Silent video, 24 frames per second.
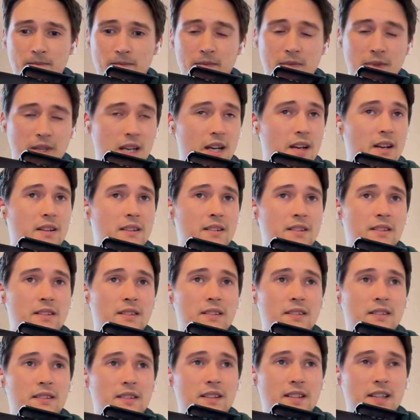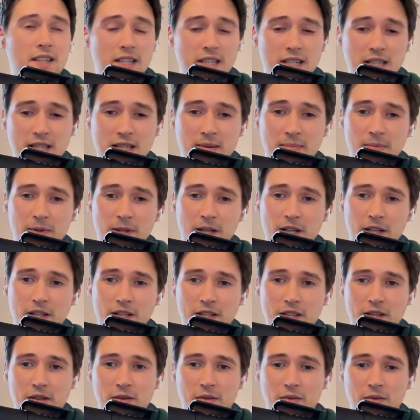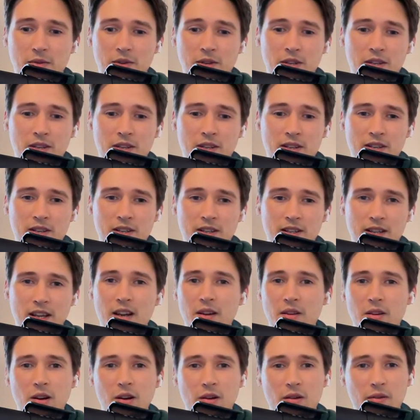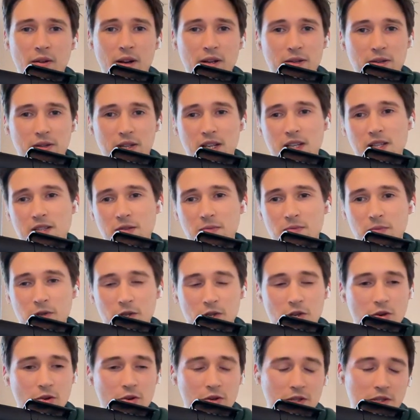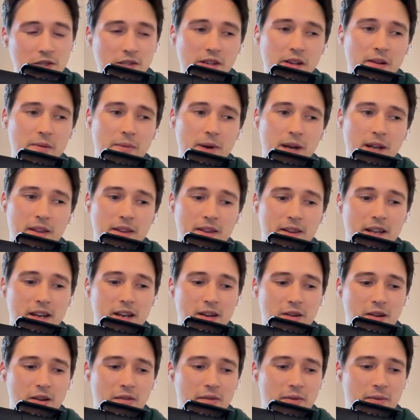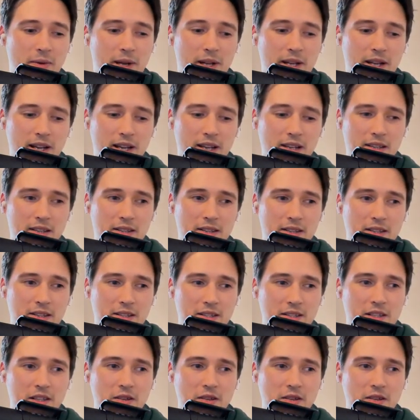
yeah, this is the plan. So, thank you everyone Today's Super short stream, and thank you everyone, and see